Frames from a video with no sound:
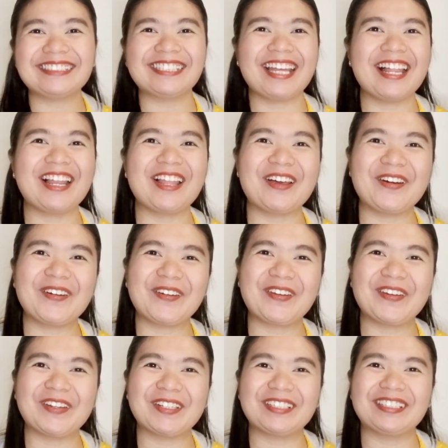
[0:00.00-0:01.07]
Hello,
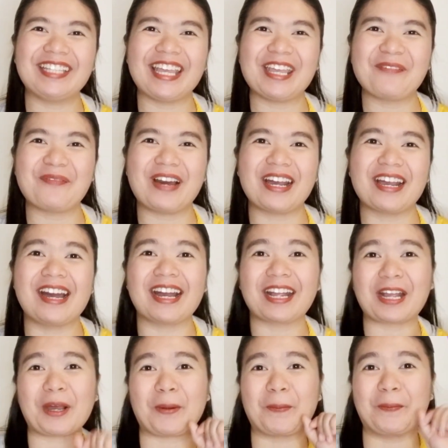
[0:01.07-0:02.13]
good day mga
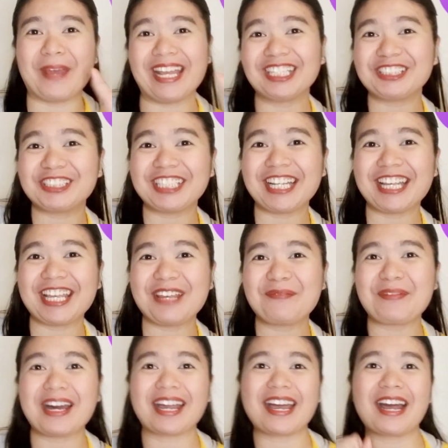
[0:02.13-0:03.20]
ka-beshy,
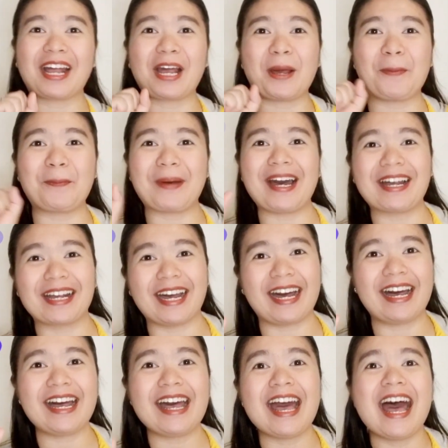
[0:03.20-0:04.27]
mga
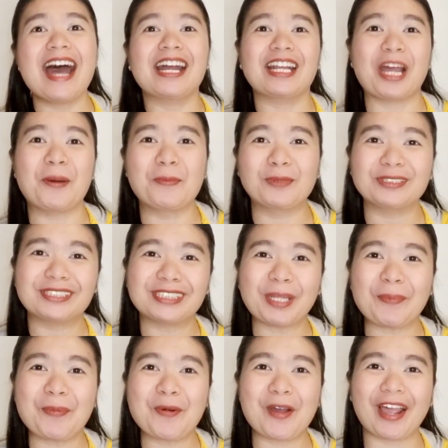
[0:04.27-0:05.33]
ka-panga.
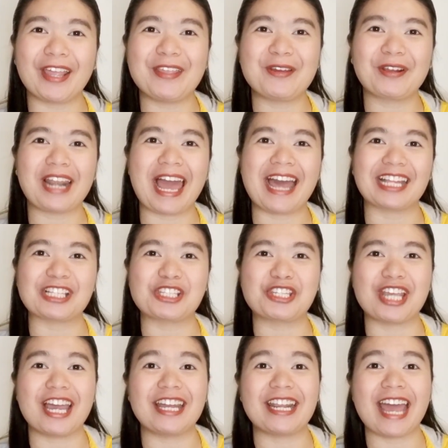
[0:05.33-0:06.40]
Kamusta po kayong lahat
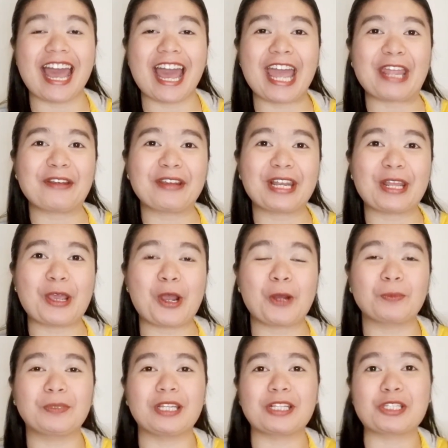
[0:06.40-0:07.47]
dyan? I really
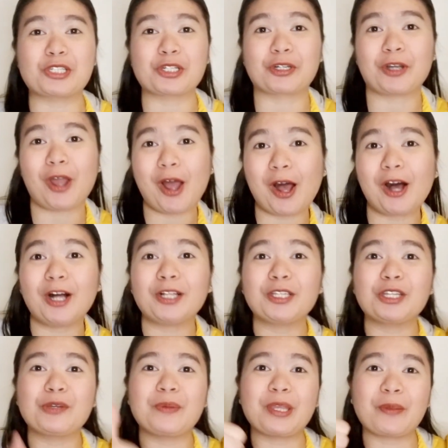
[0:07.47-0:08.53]
hope that you're all
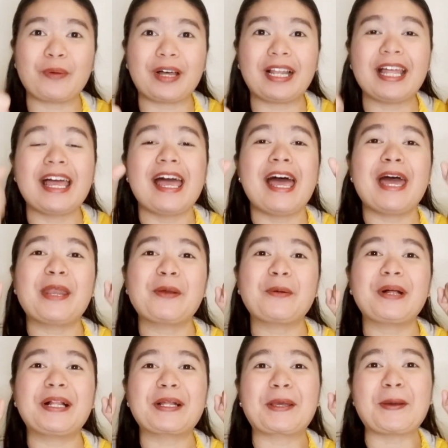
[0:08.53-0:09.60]
doing well. And
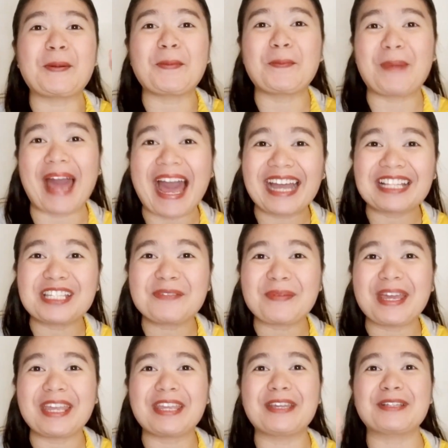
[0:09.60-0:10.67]
welcome back to
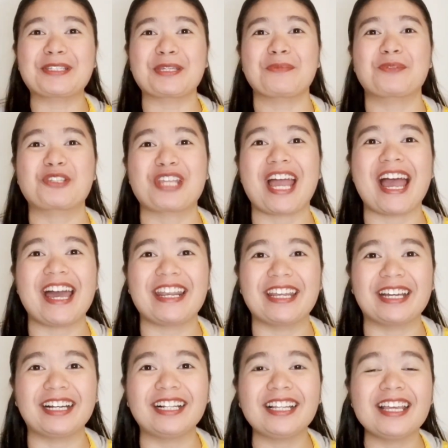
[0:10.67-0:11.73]
my YouTube
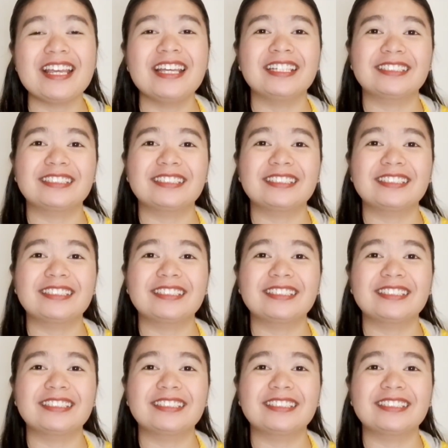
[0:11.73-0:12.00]
channel.